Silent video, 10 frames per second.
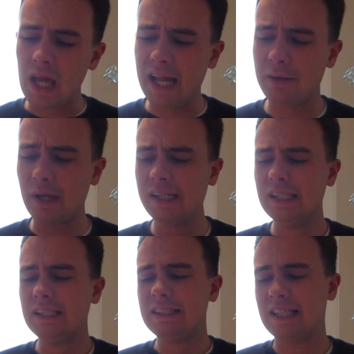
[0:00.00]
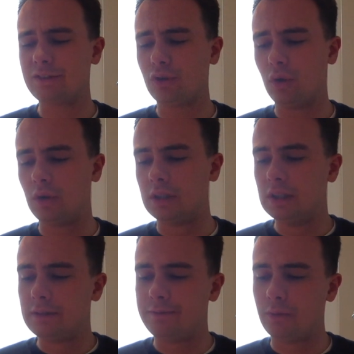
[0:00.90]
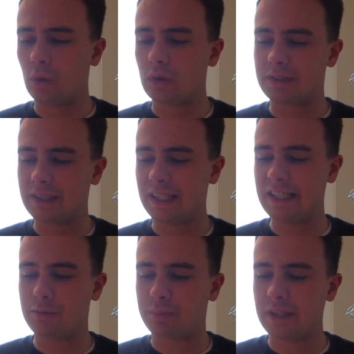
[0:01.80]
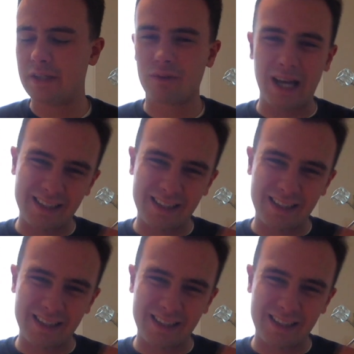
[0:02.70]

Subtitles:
Anyway, that's all for today's preview.